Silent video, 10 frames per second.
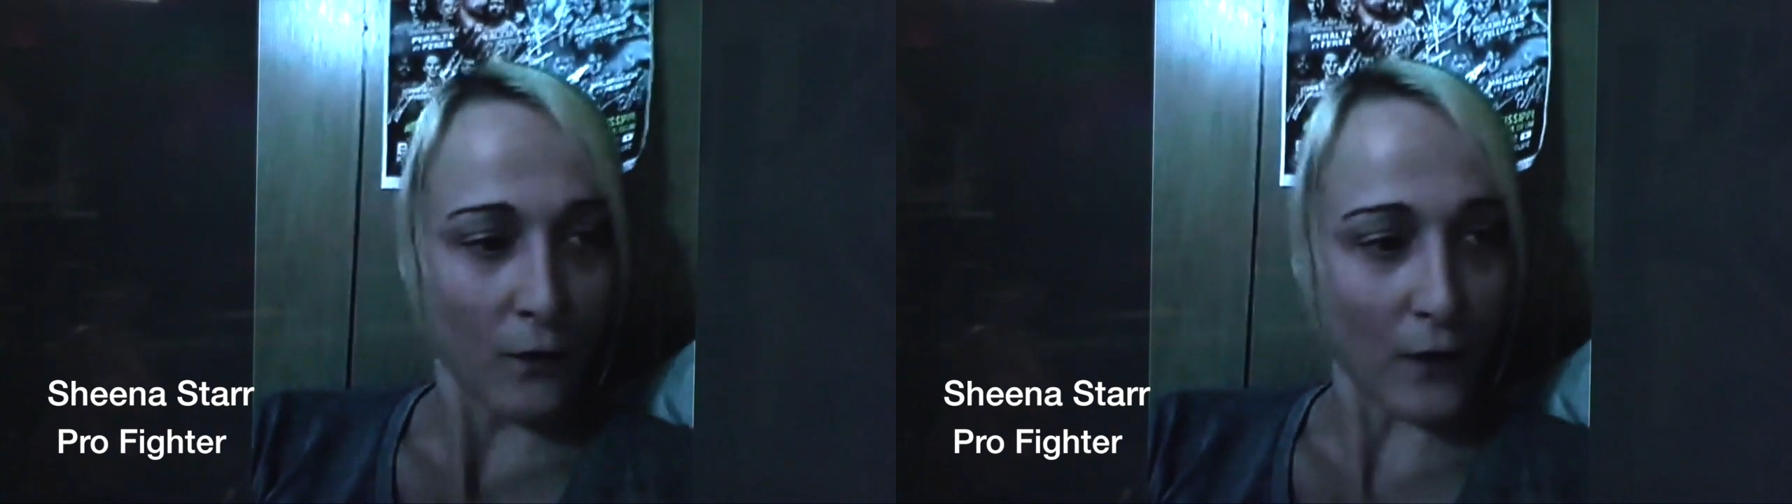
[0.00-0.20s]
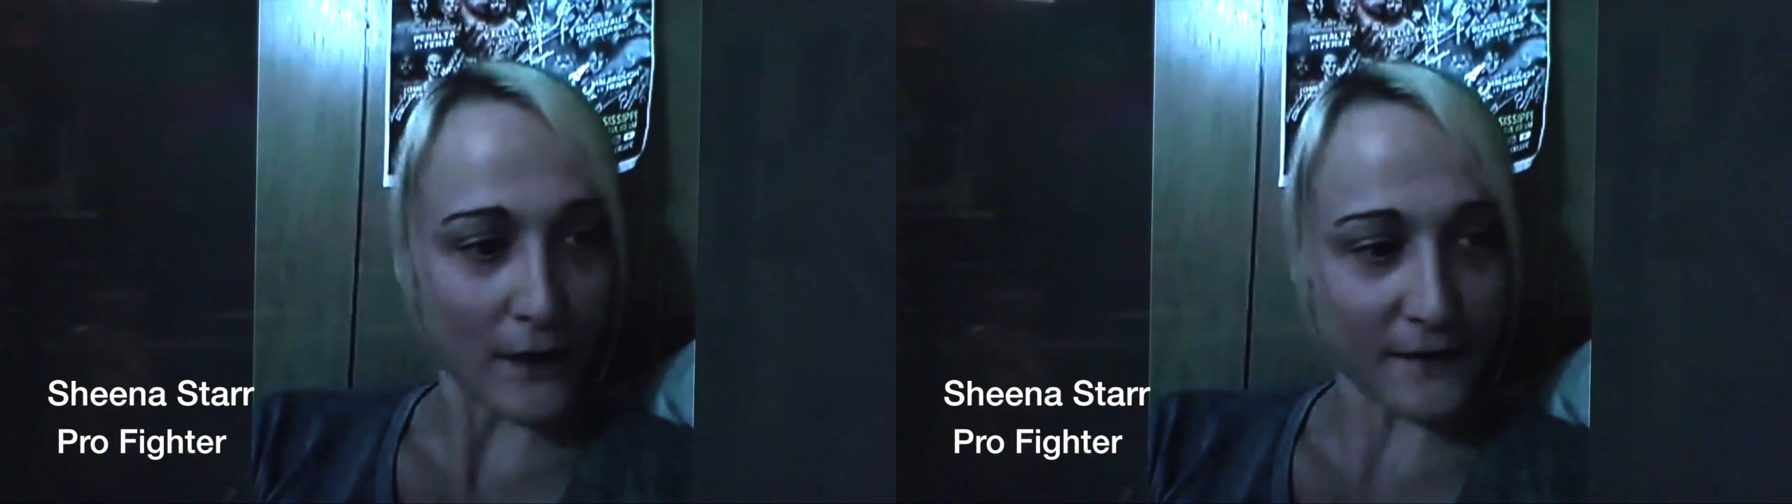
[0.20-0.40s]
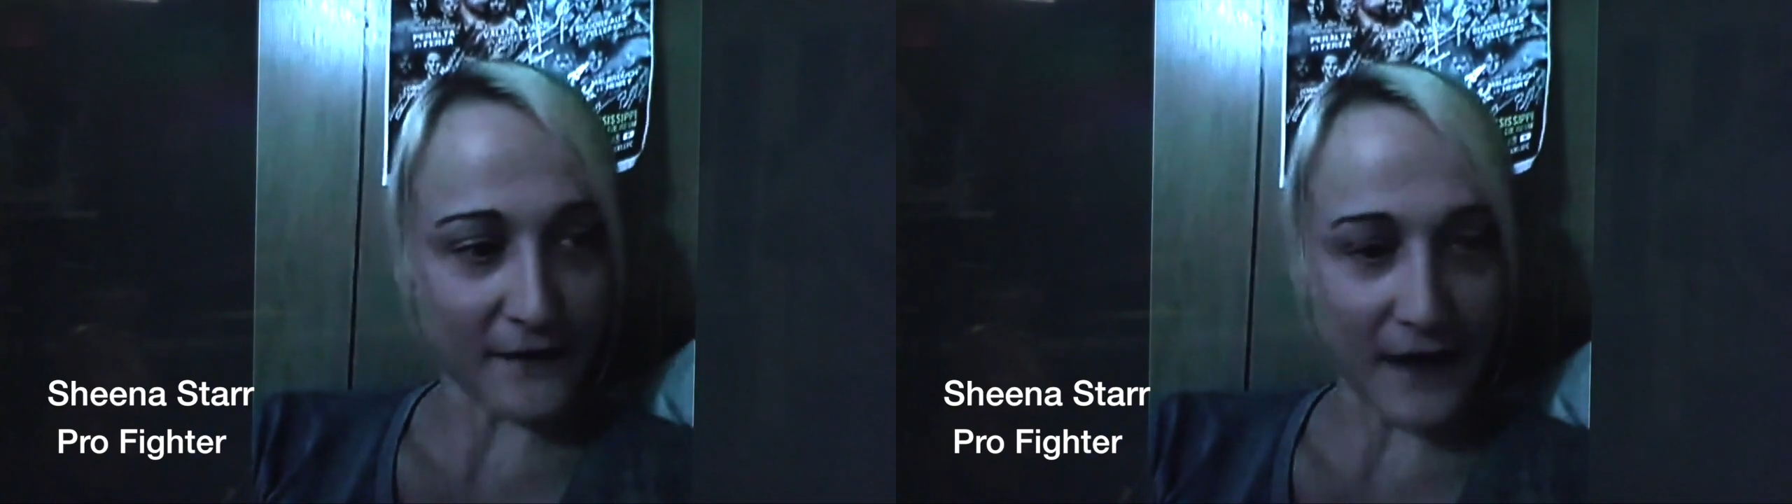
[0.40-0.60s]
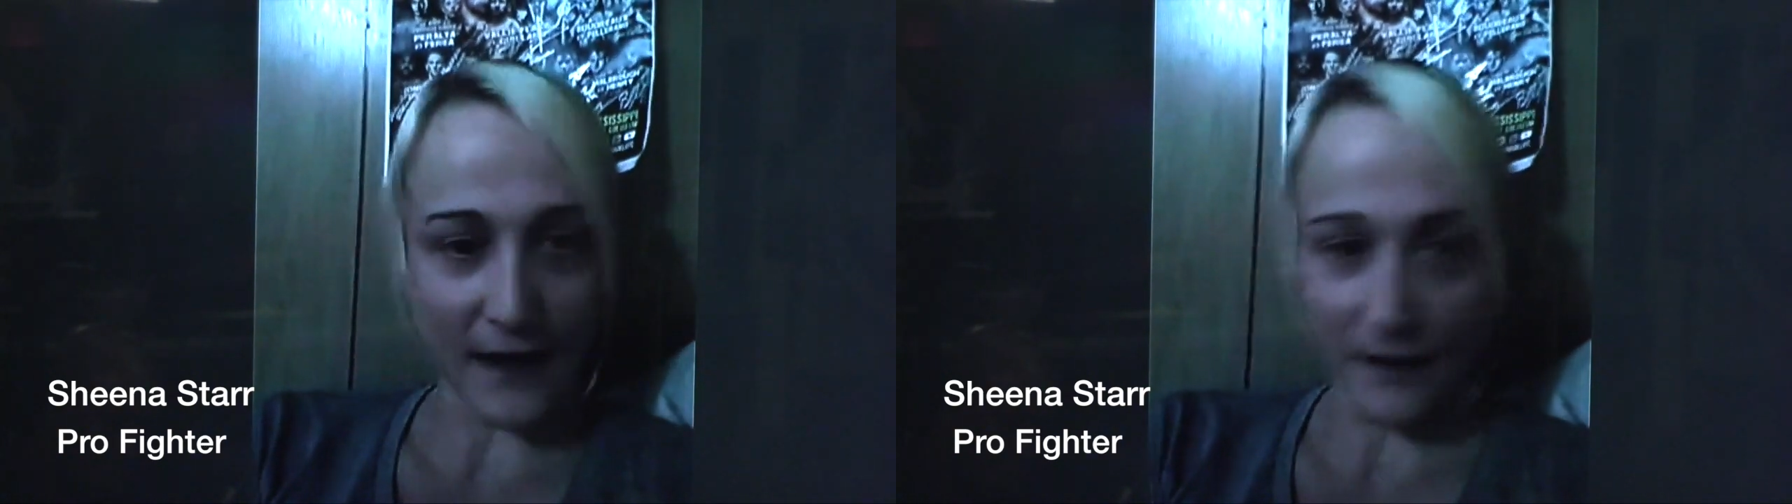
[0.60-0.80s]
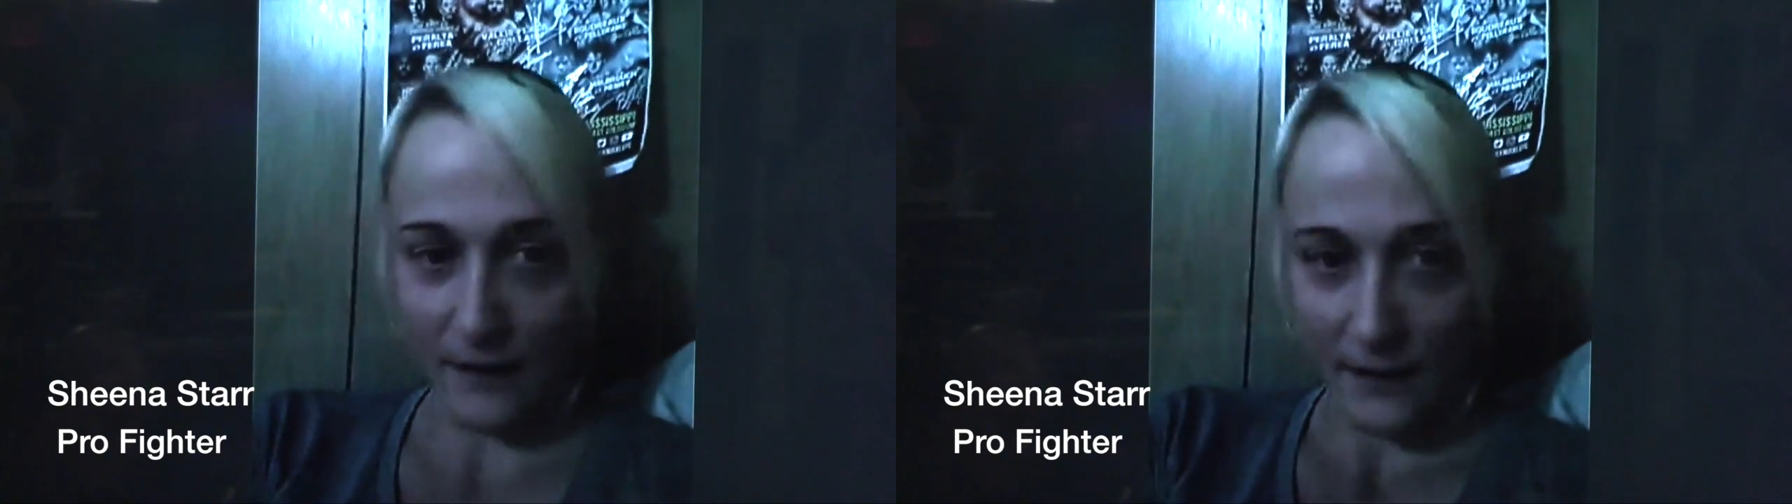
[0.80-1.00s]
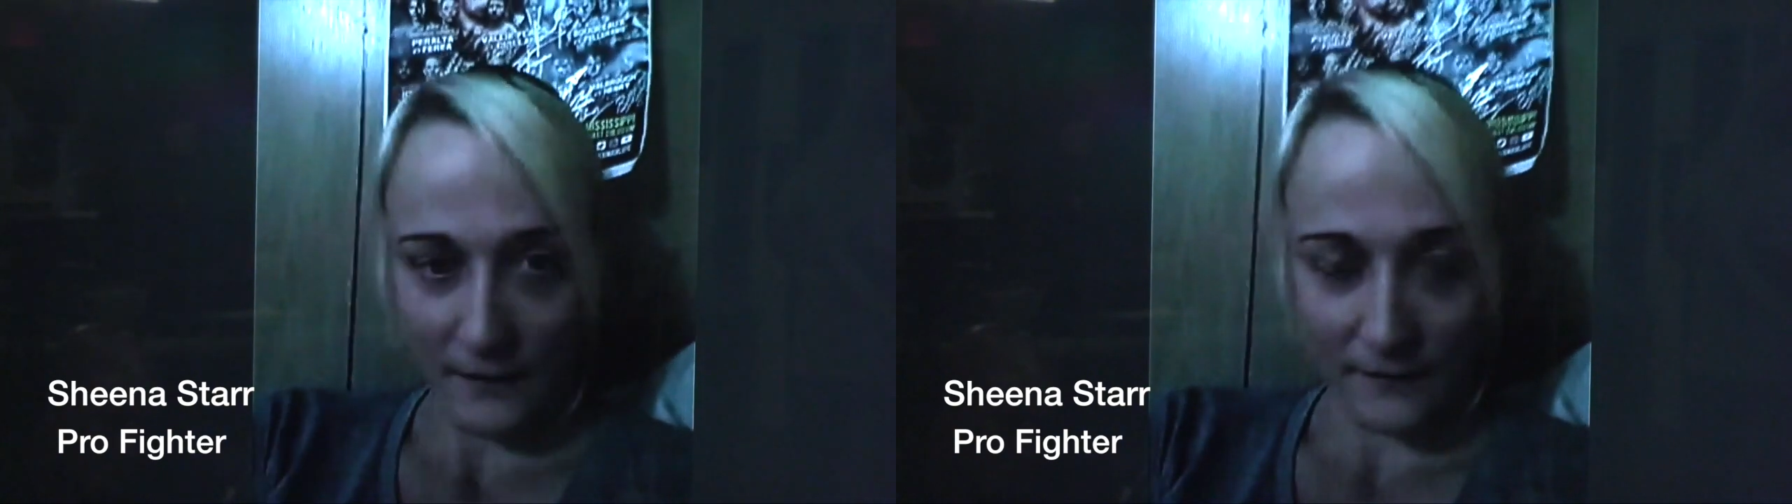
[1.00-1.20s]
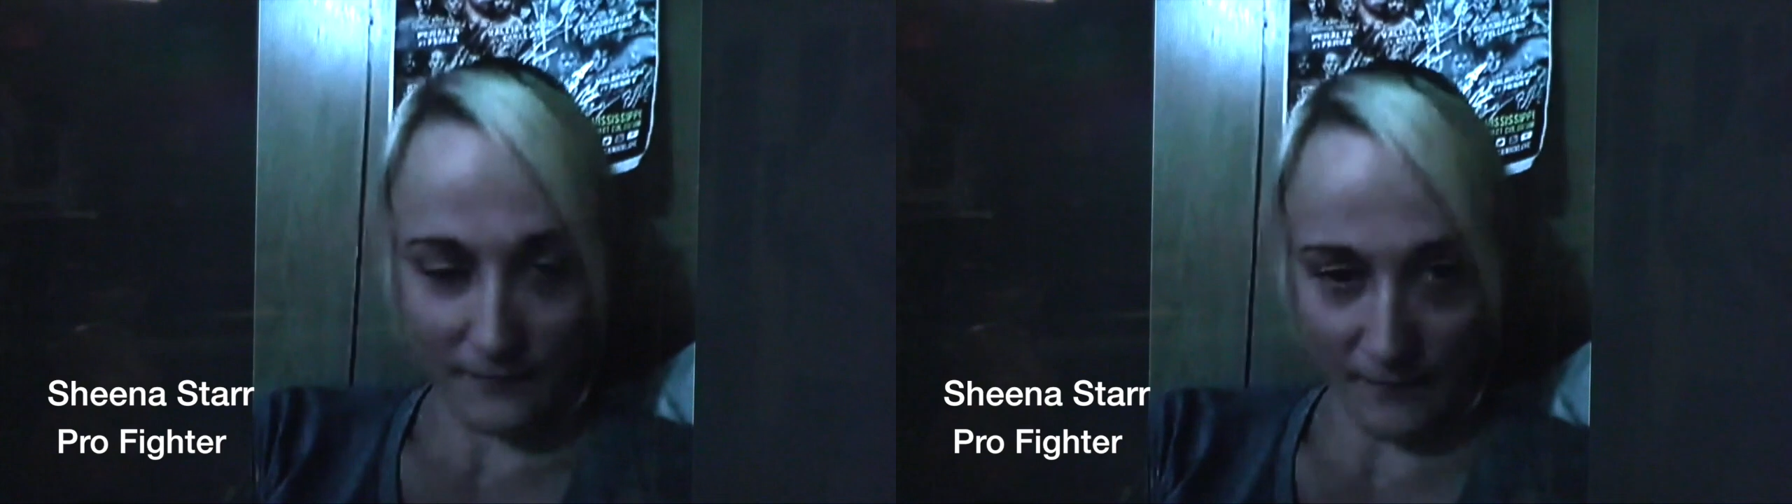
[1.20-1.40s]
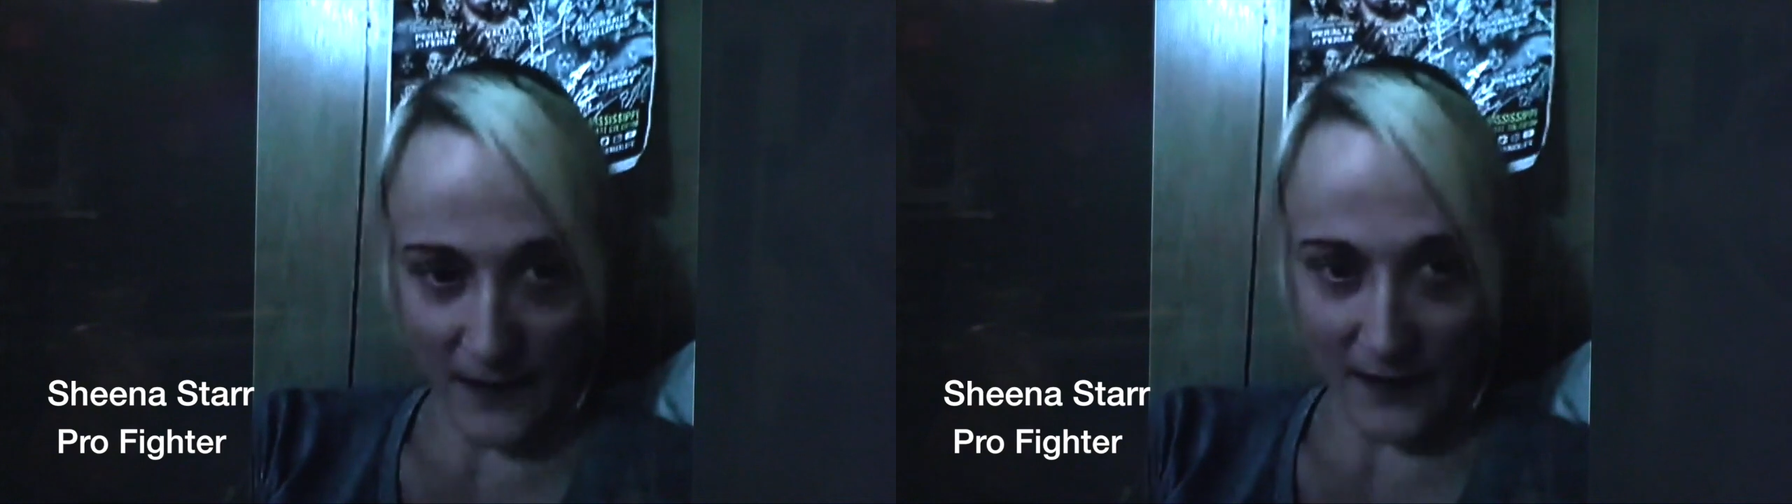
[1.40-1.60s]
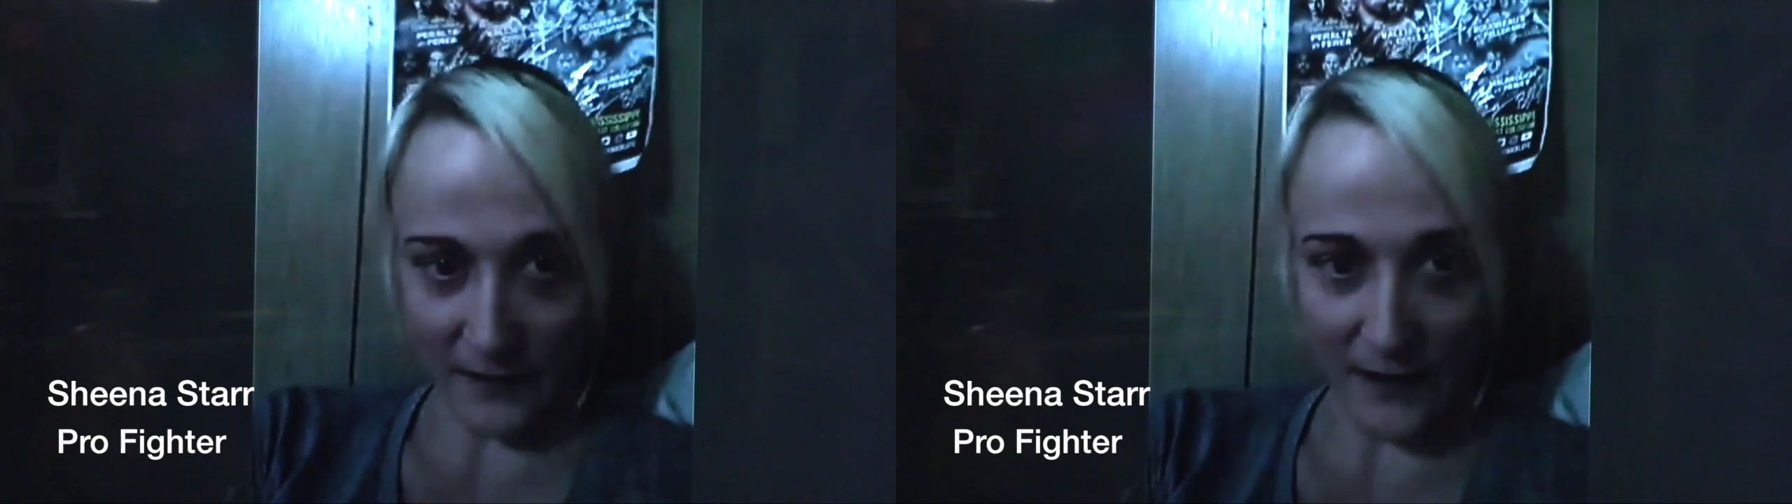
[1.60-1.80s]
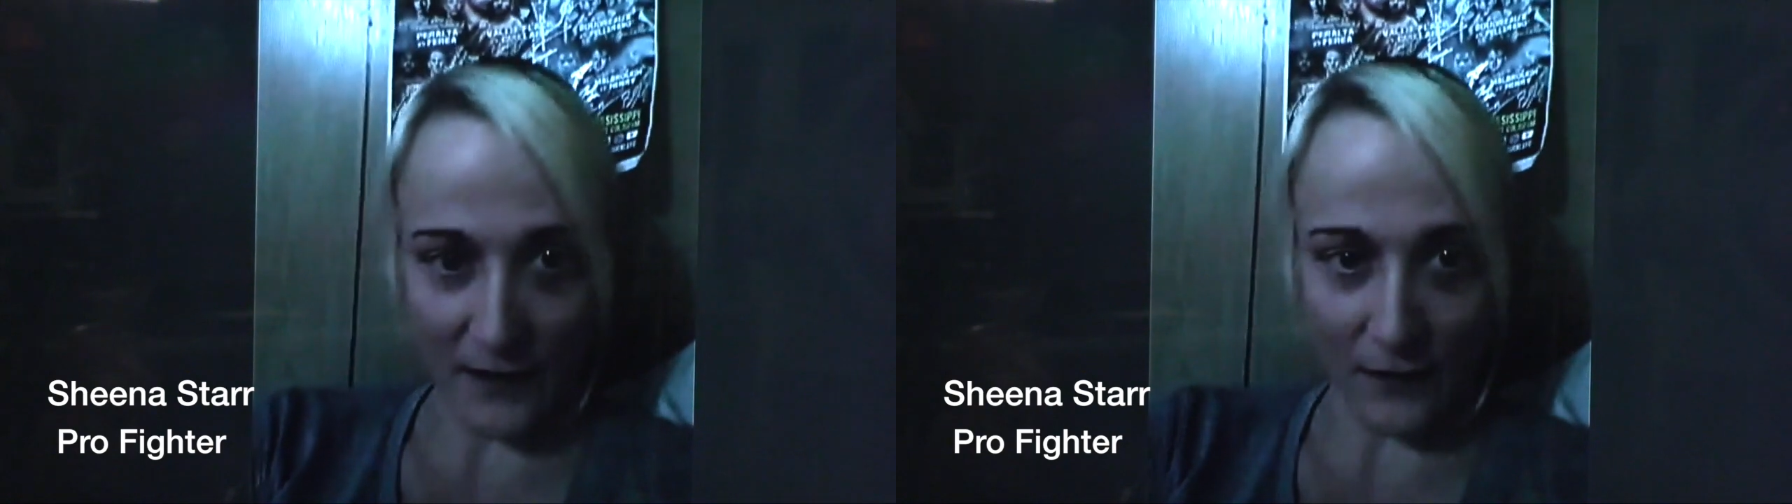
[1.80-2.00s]
One state made
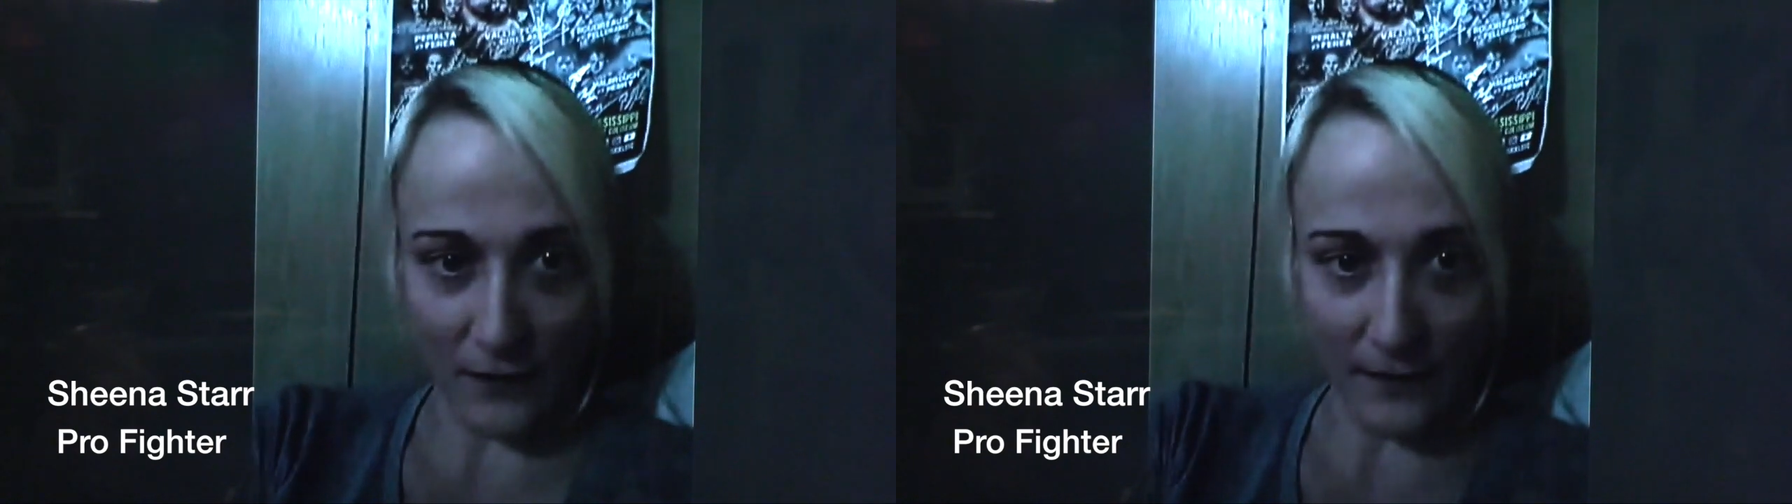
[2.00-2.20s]
it legal,